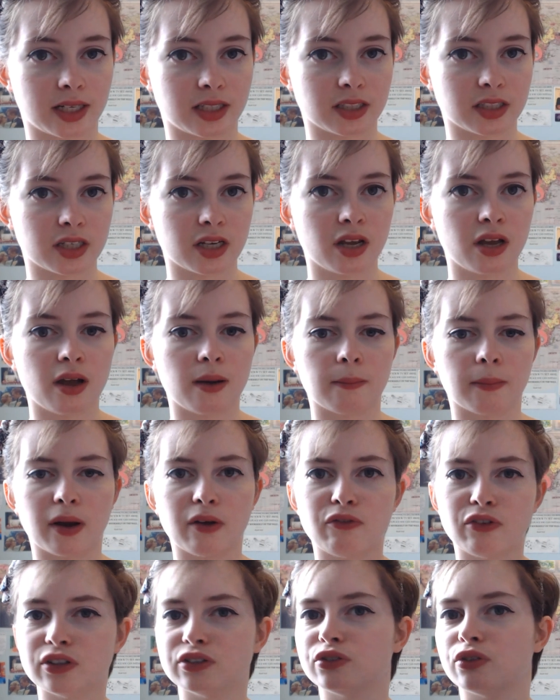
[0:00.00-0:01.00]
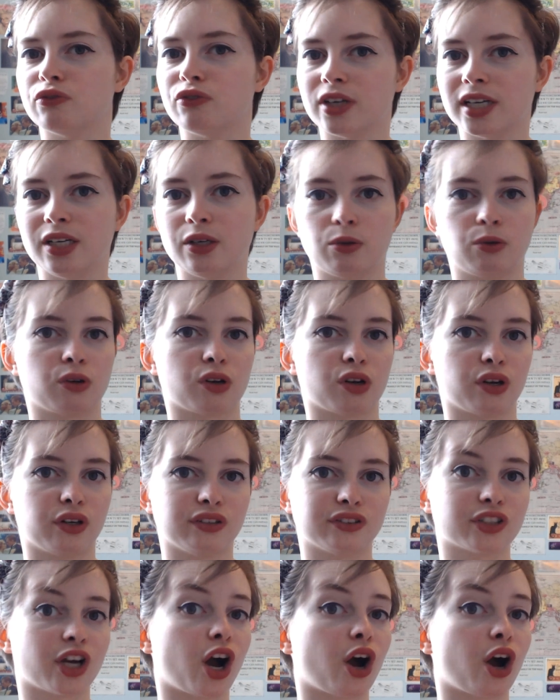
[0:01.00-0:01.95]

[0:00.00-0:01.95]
And my friends were really organised.